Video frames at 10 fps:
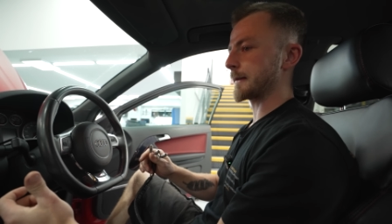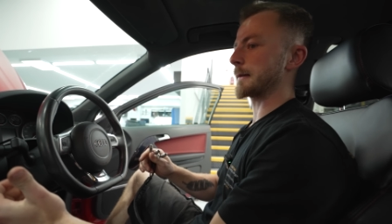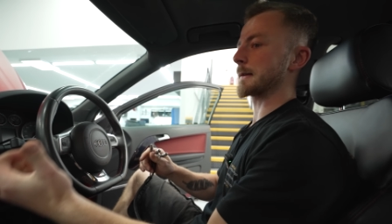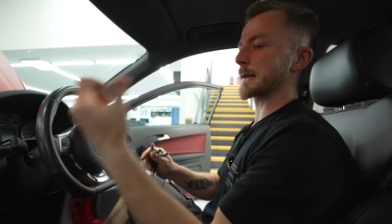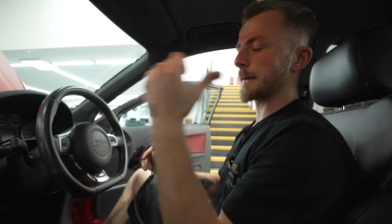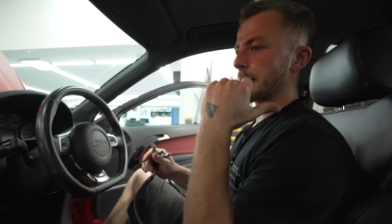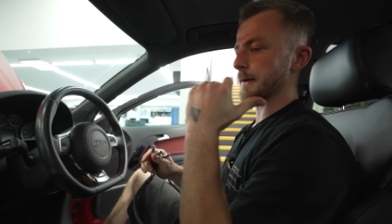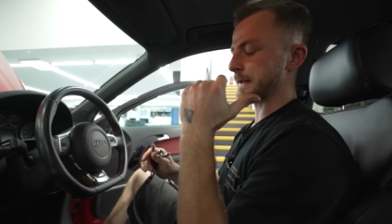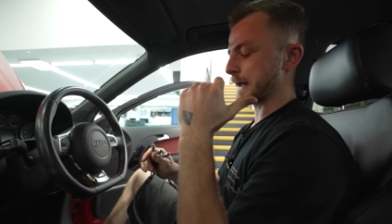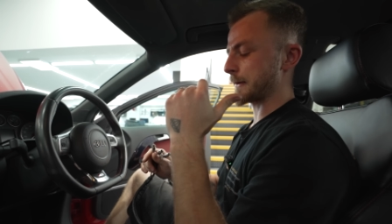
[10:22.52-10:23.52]
the sub
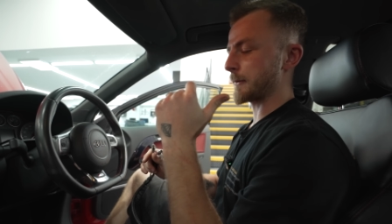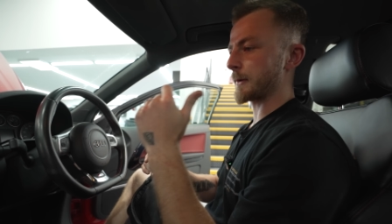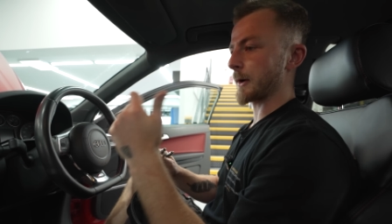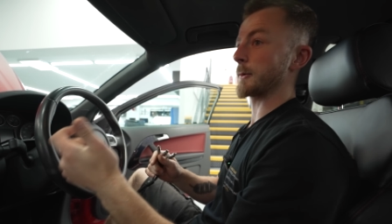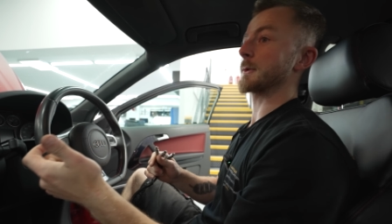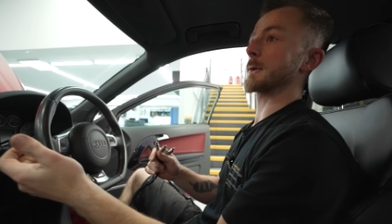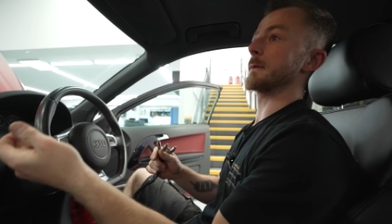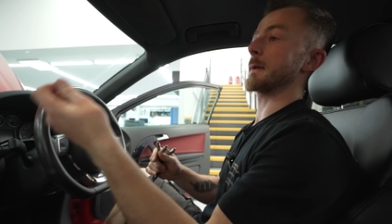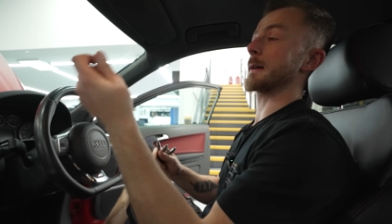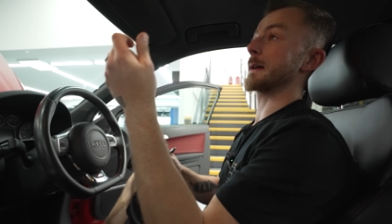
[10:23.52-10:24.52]
RCA will go to
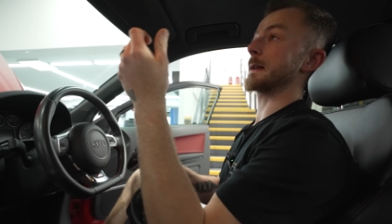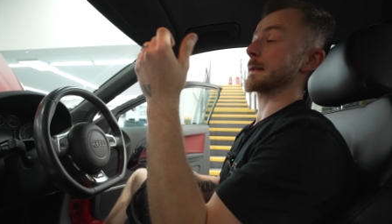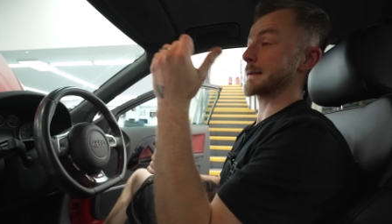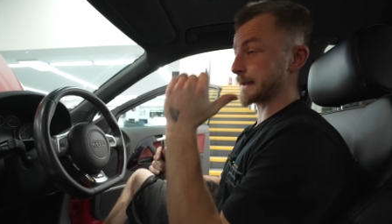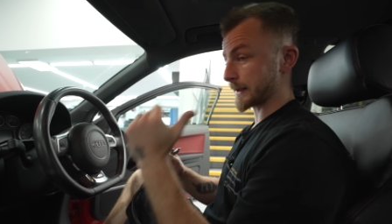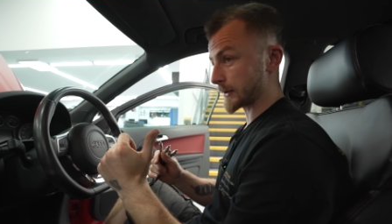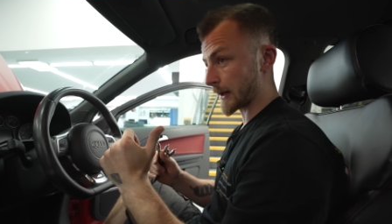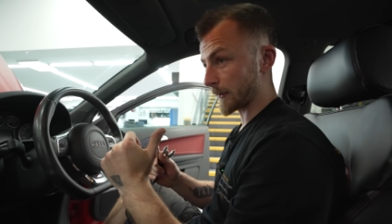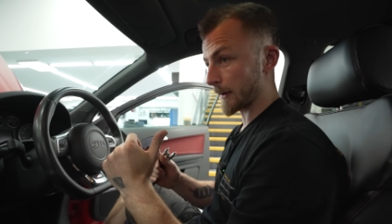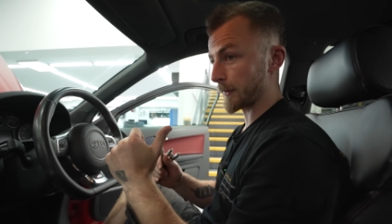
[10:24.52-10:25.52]
my
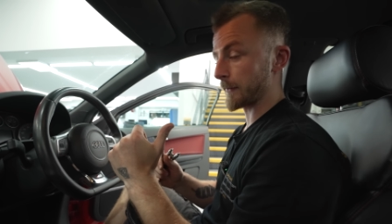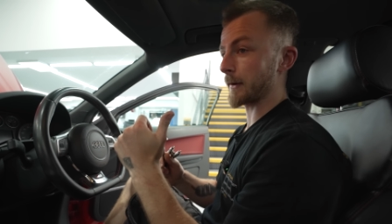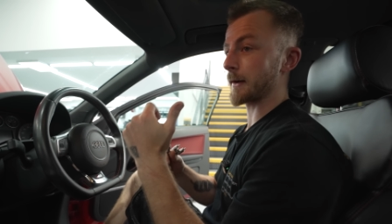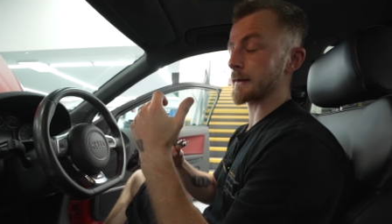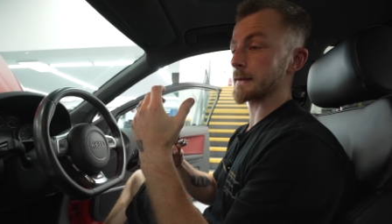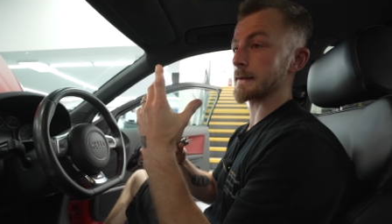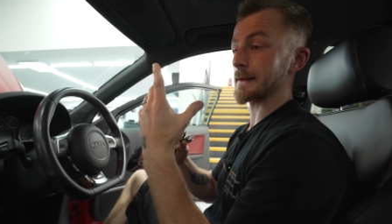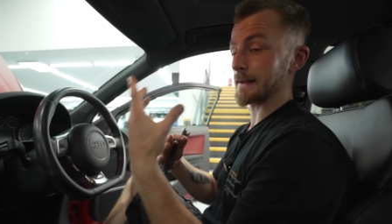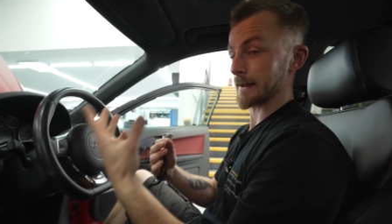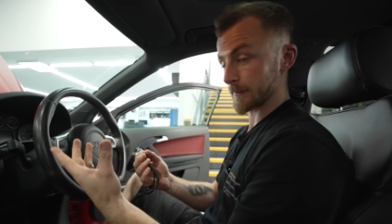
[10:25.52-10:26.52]
6-channel amplifier because it's a
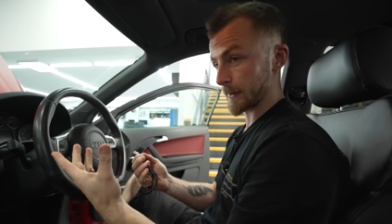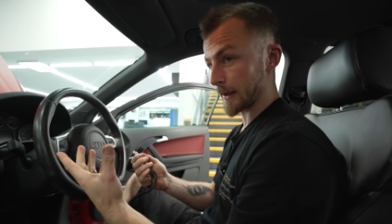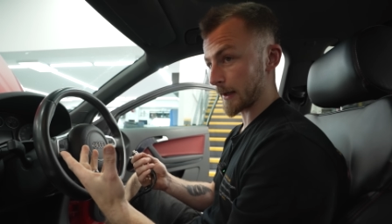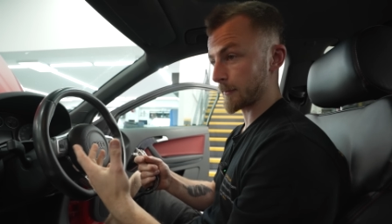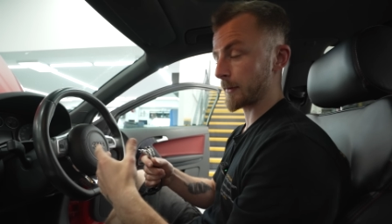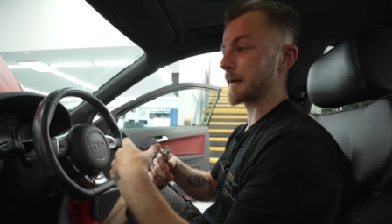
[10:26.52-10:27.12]
DSP amp,